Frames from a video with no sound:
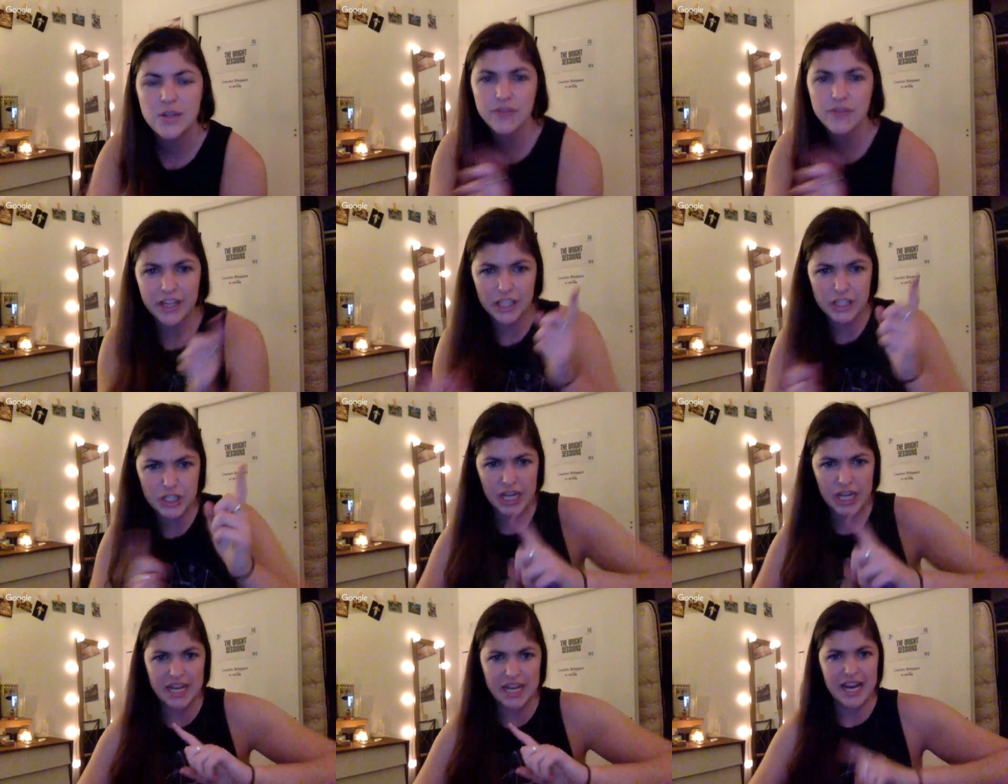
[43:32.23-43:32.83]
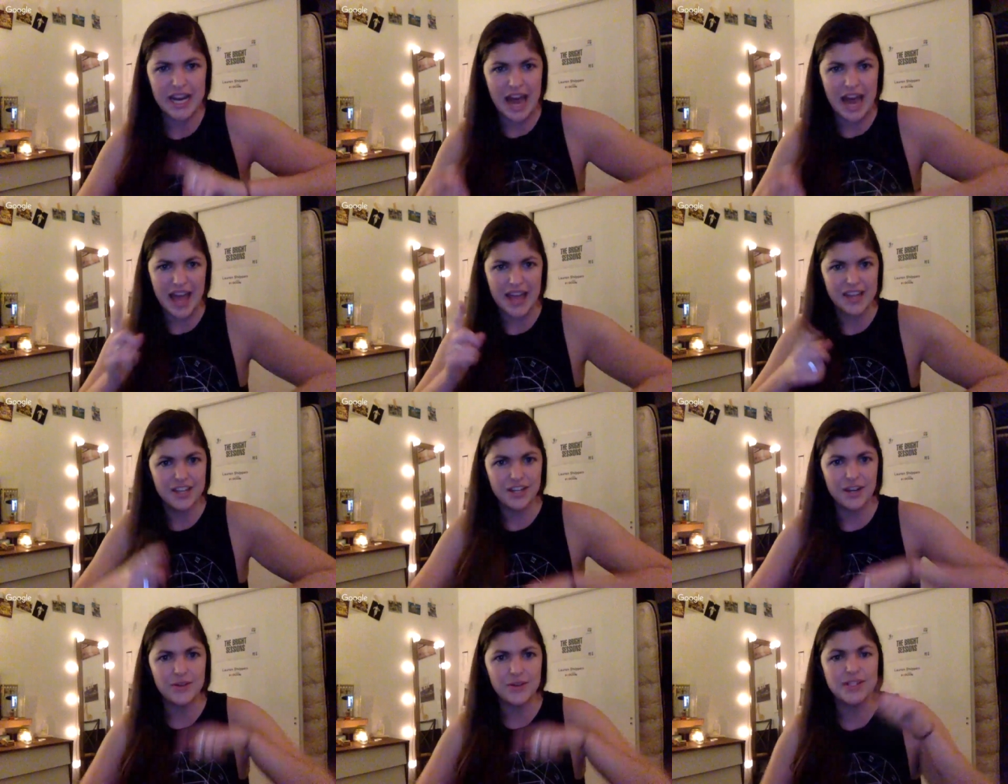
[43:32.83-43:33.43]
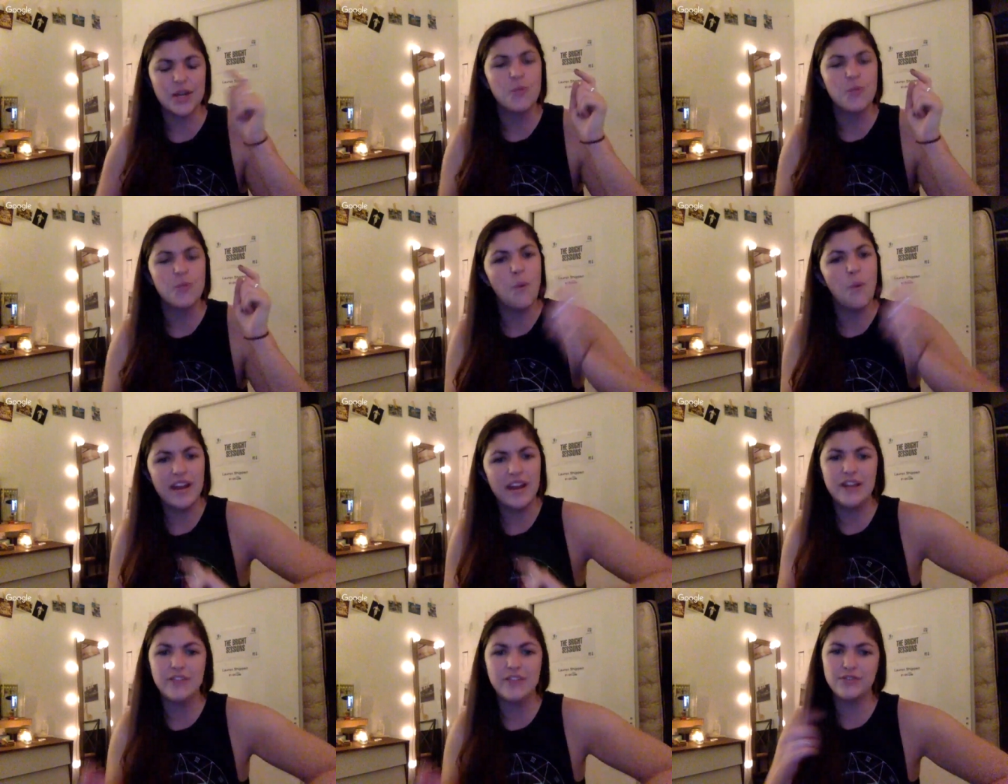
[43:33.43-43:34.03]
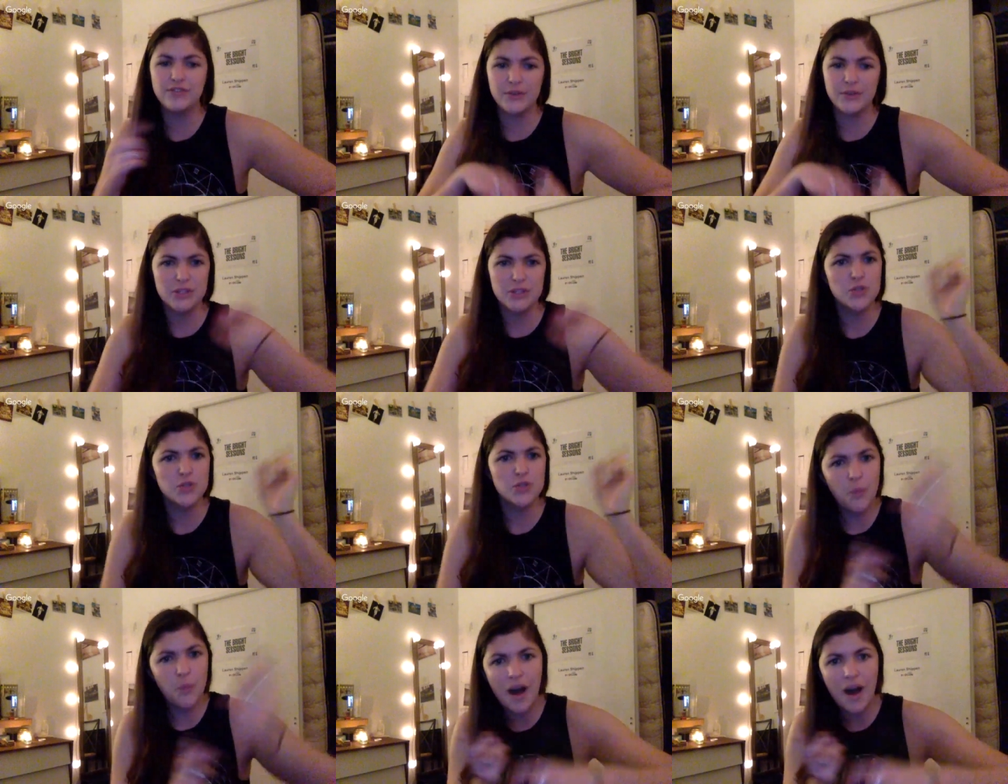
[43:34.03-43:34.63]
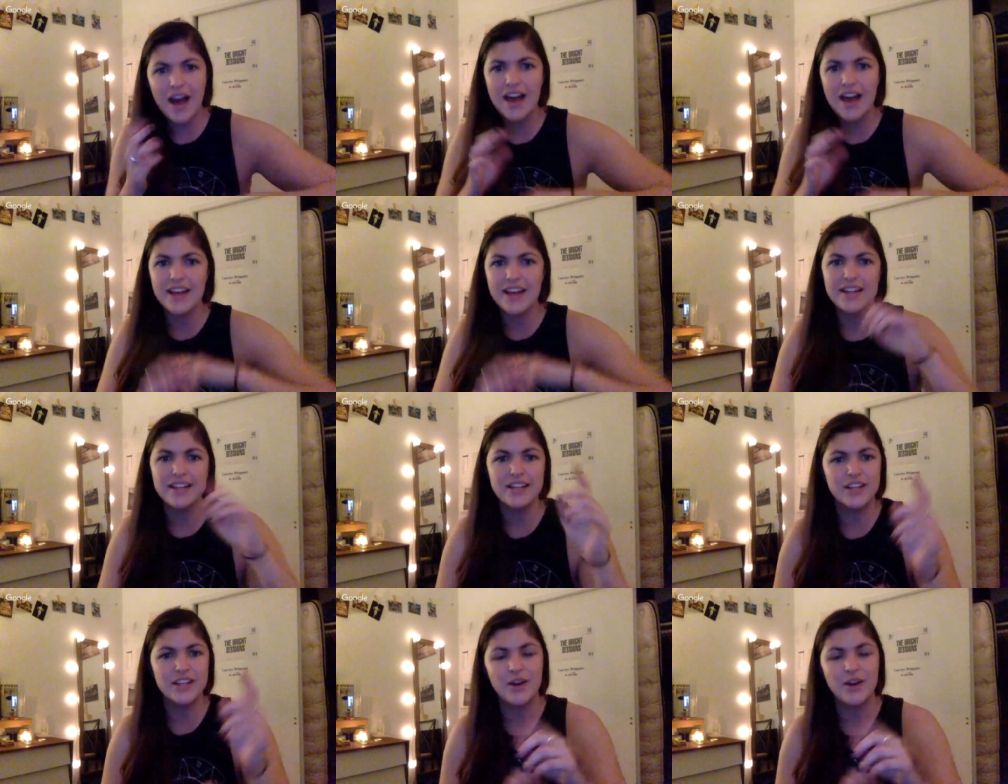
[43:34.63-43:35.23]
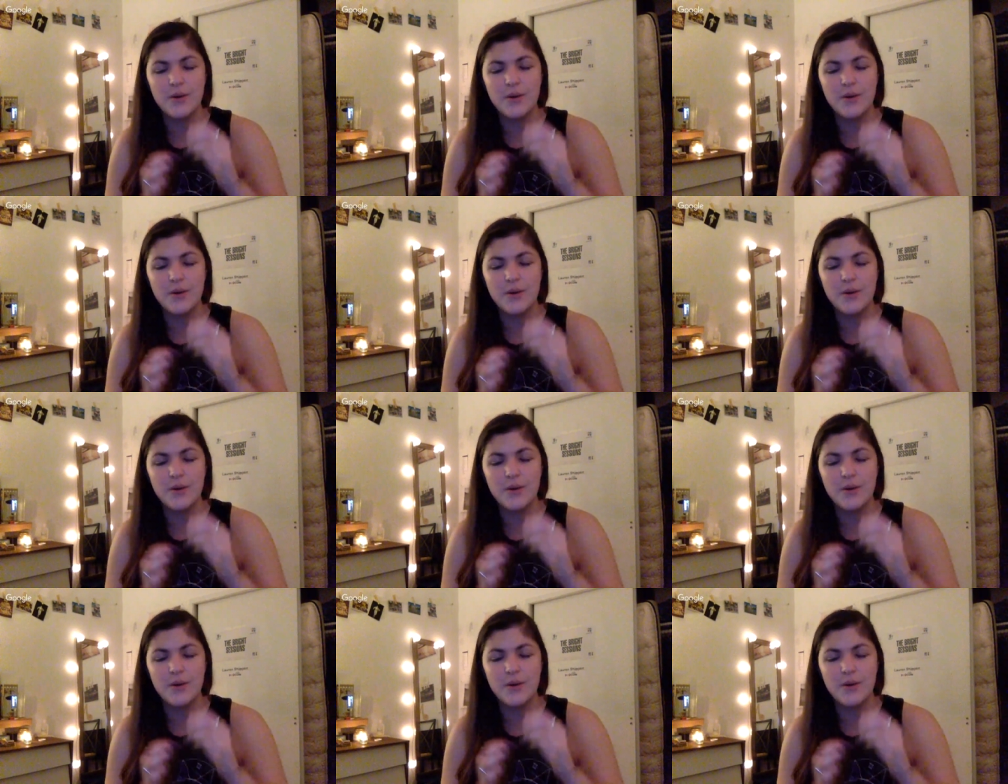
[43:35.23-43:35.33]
sort of like a chicken and egg, it's like what influenced what, and